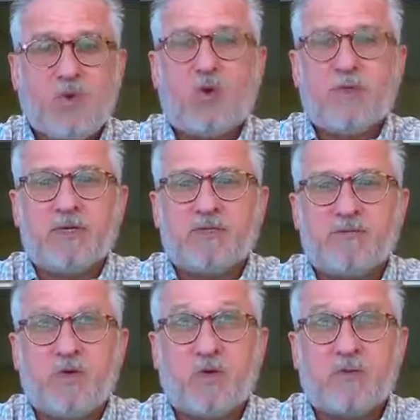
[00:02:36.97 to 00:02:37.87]

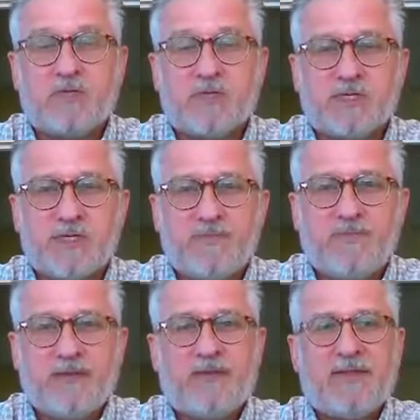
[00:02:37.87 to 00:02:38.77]
Corpus Christi.
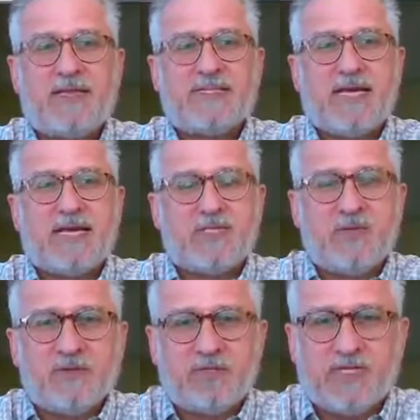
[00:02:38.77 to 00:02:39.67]
I think that's
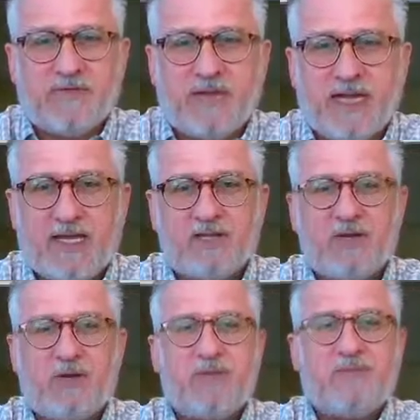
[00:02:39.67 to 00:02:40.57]
actually where she has a
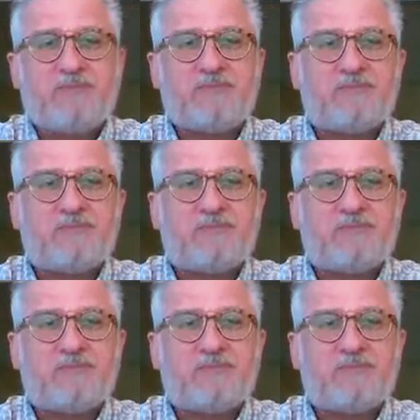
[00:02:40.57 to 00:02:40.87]
vacation home.